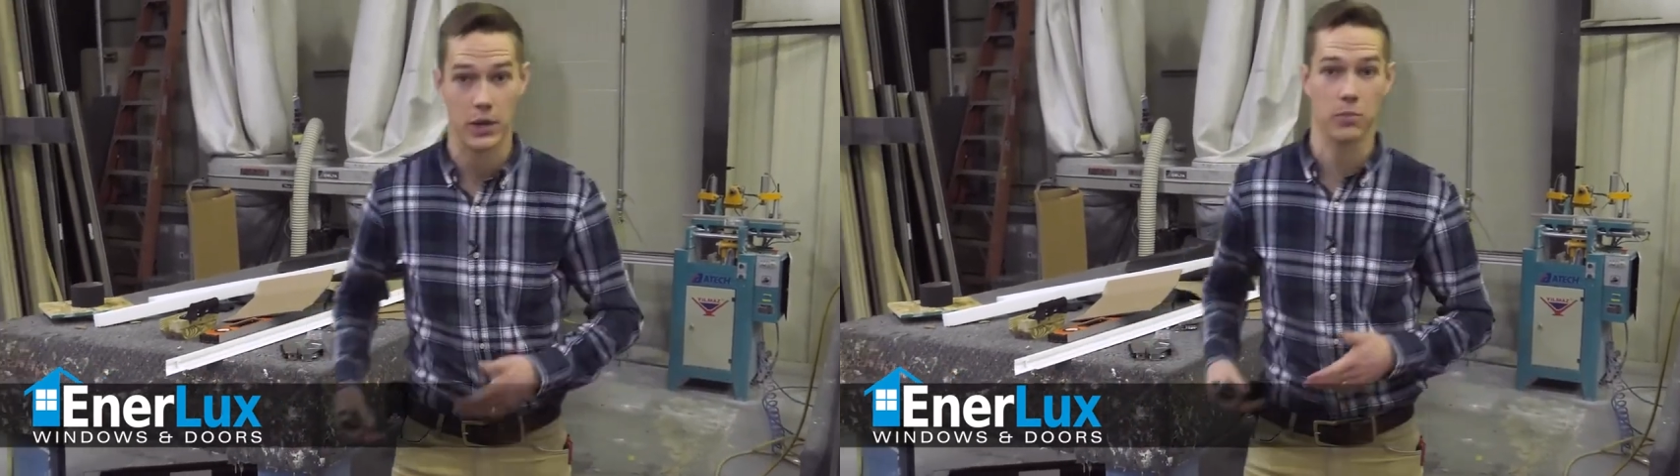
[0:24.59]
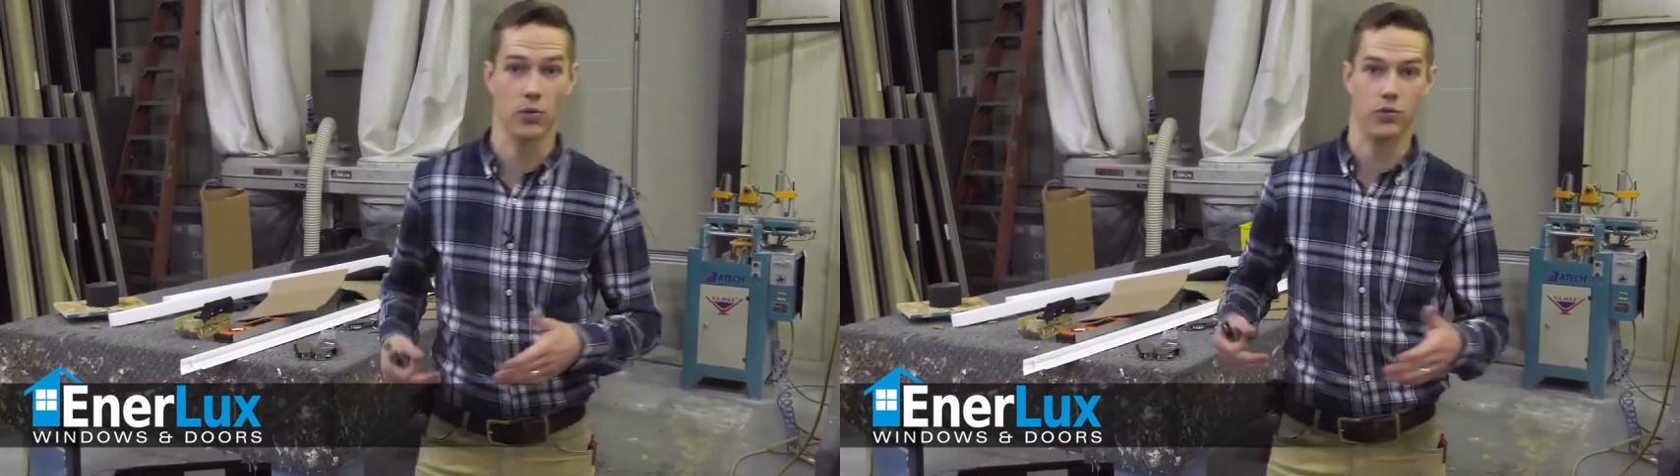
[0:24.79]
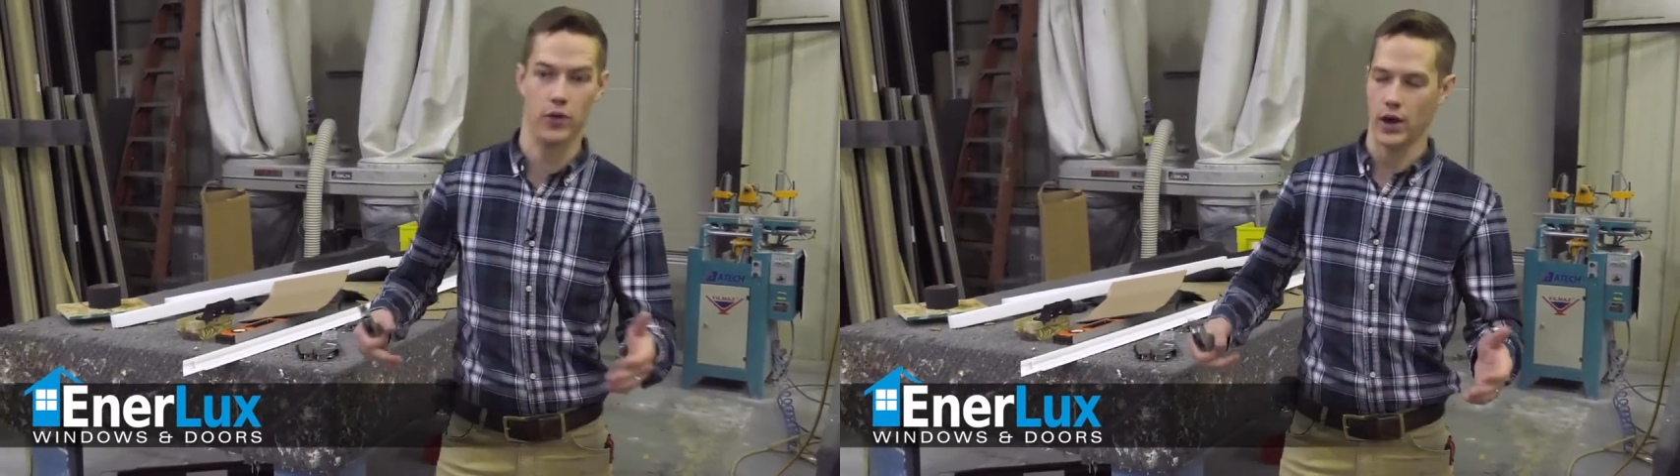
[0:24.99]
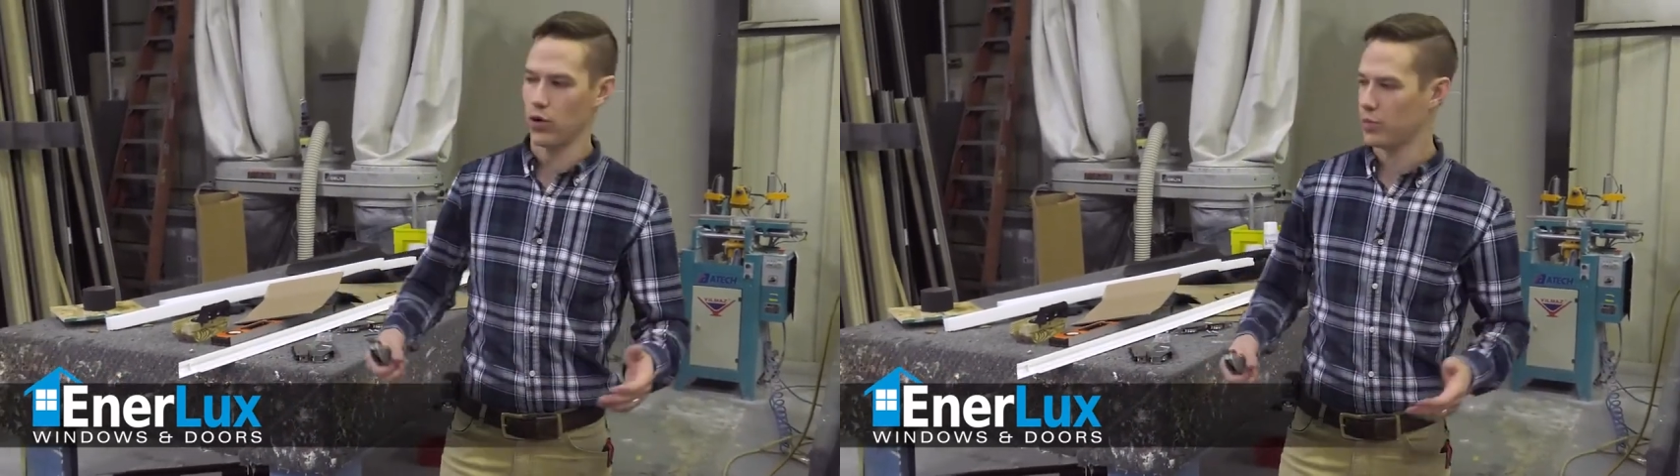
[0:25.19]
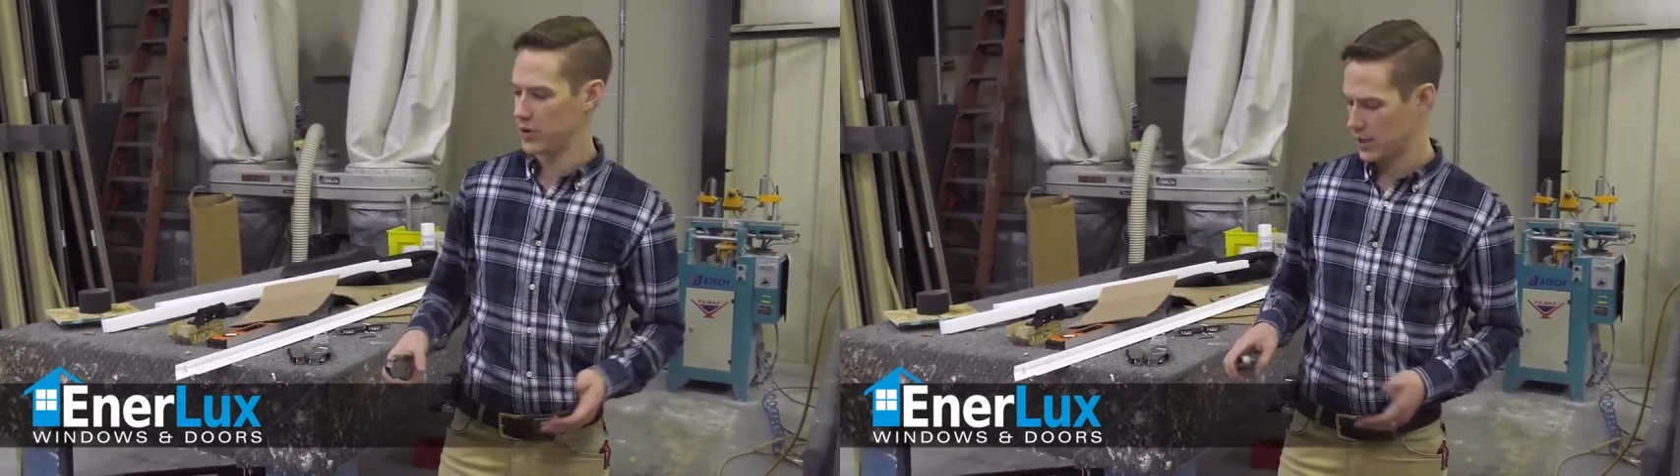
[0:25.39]
people through that
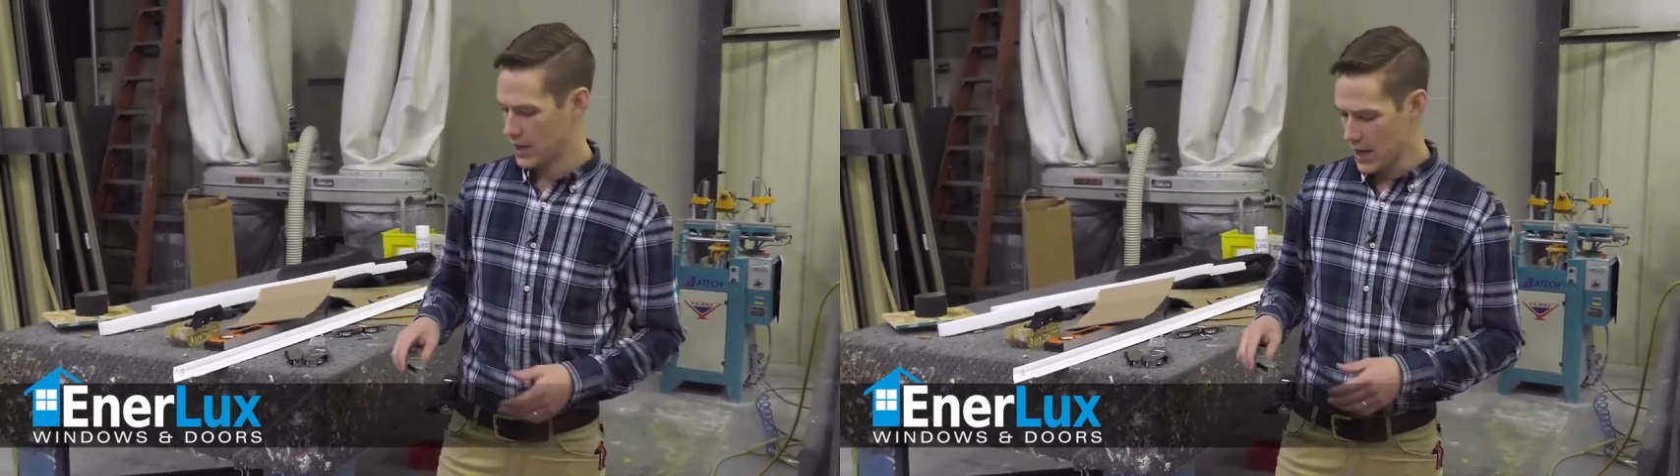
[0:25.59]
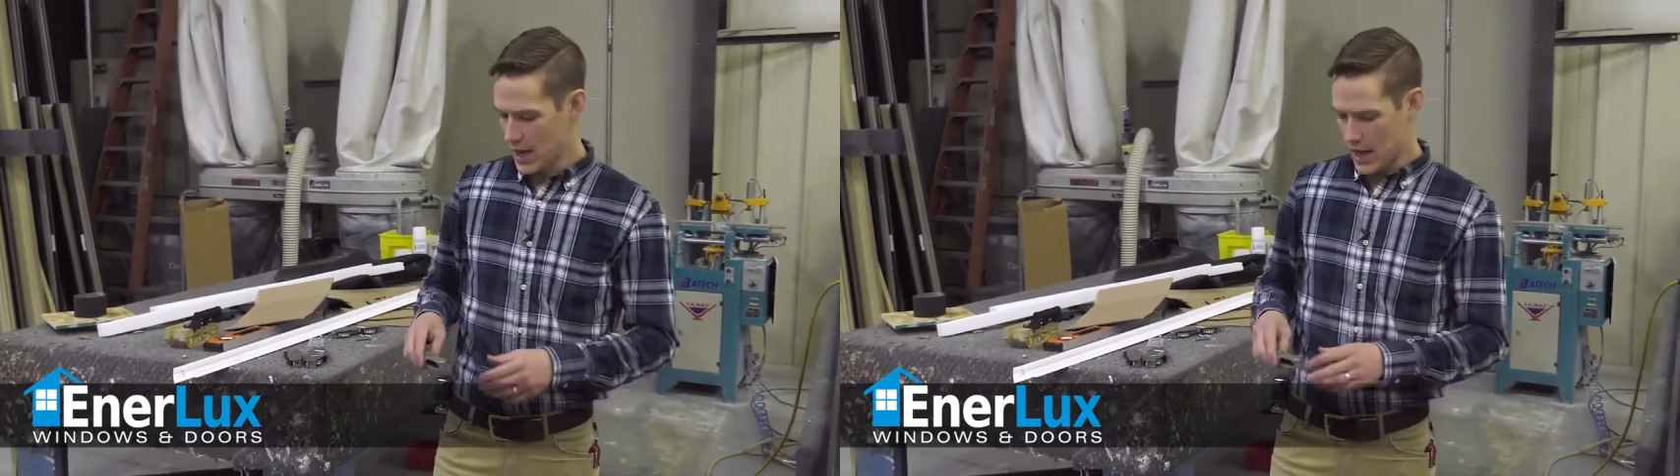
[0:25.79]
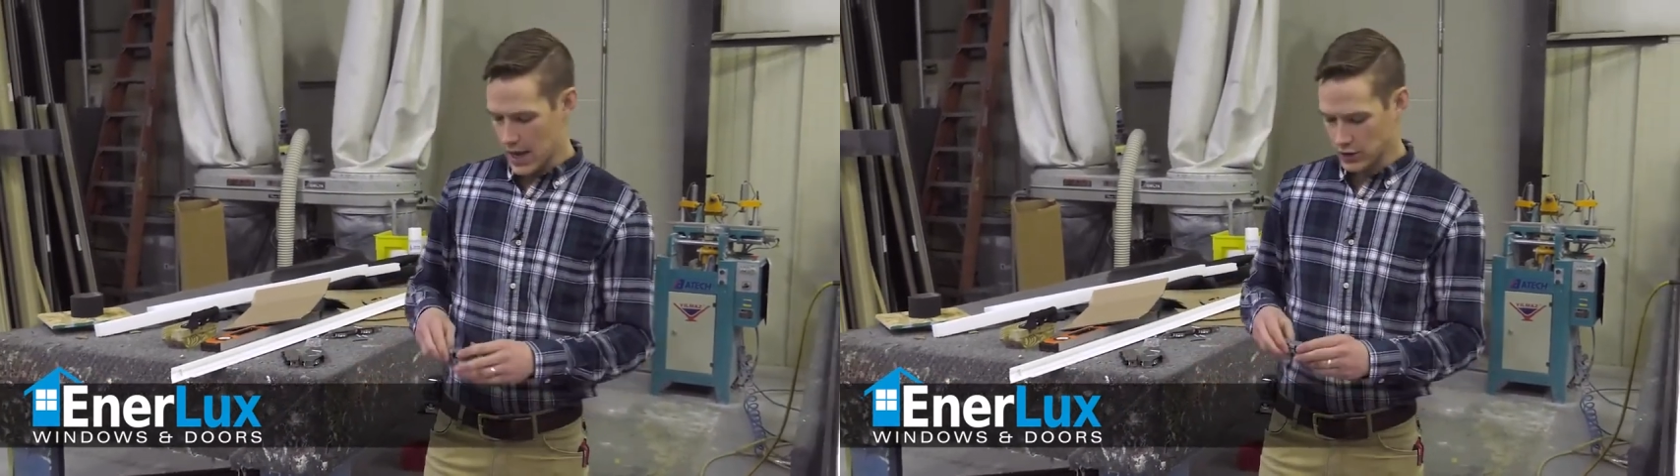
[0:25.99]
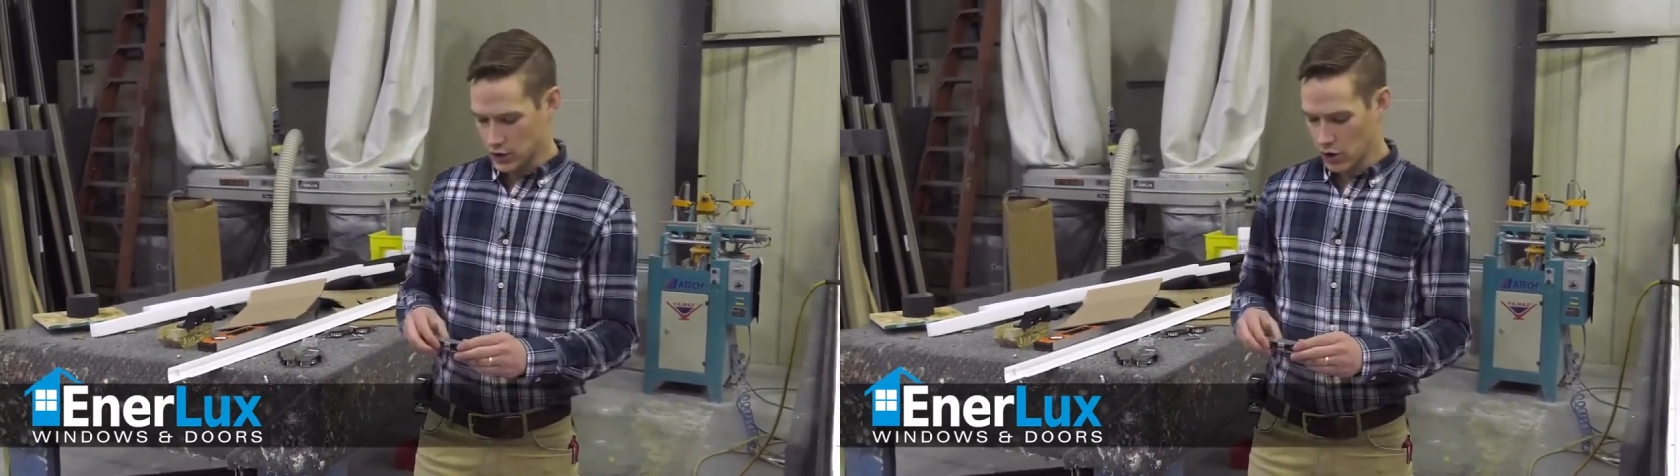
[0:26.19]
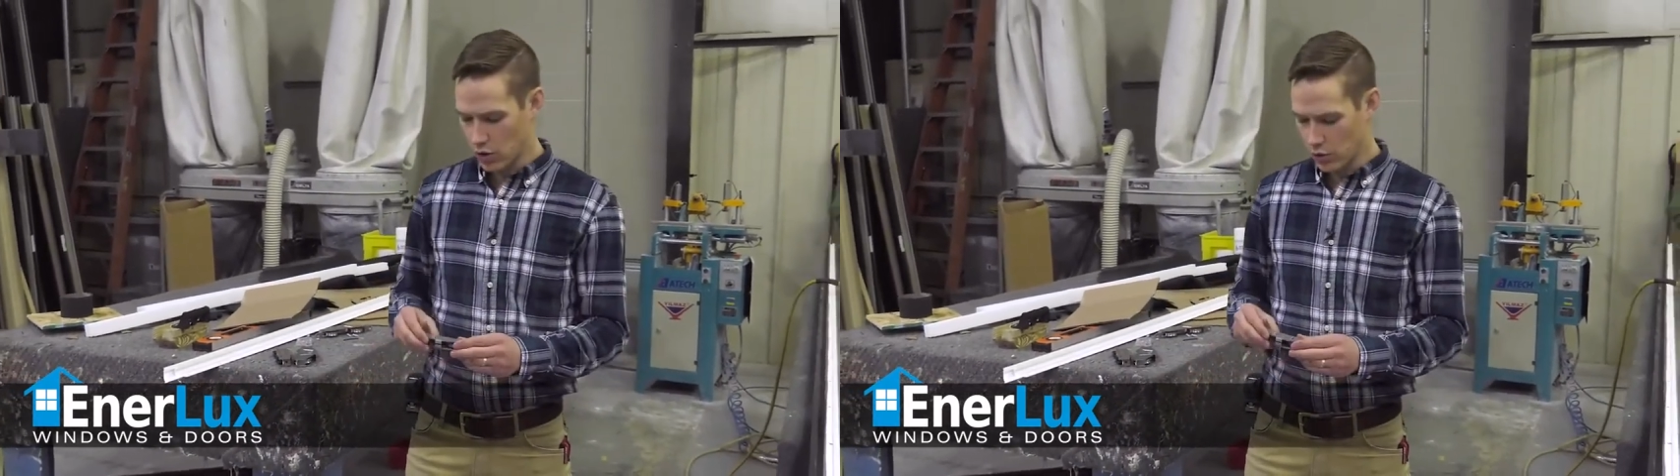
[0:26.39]
opening. And
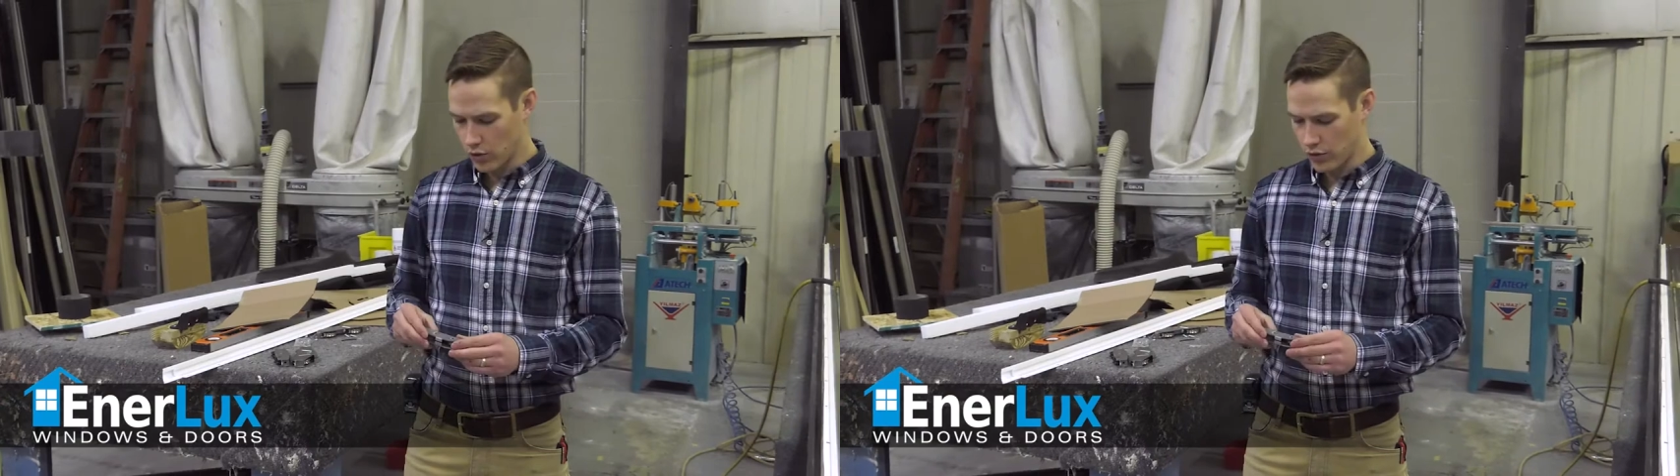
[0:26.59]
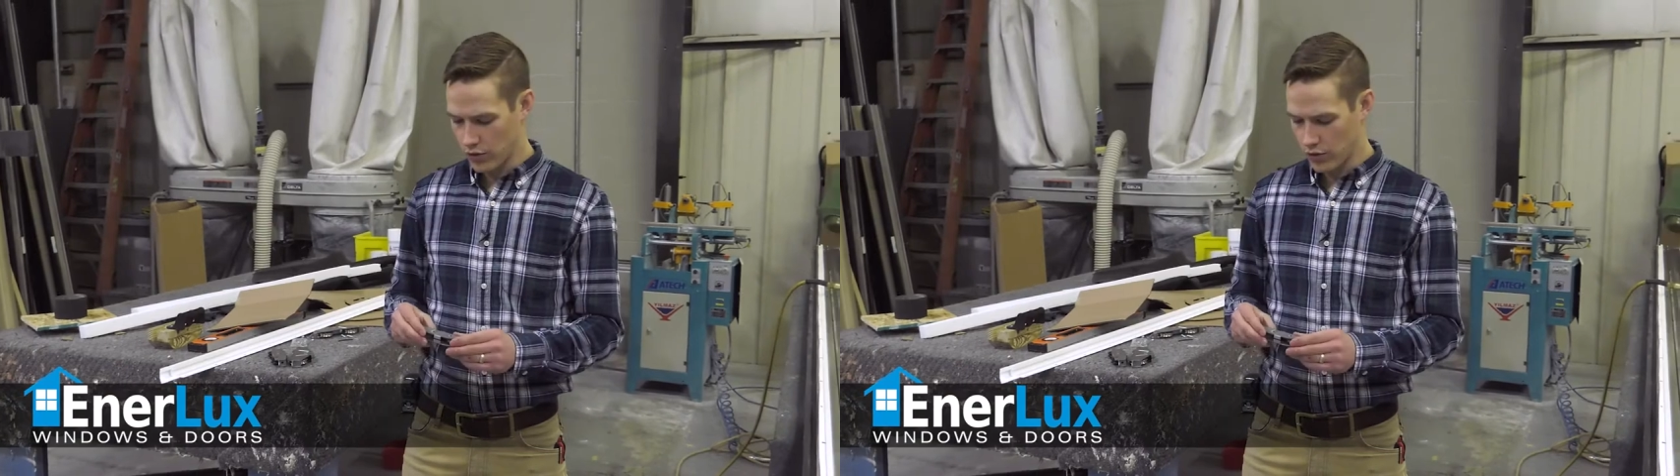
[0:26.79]
so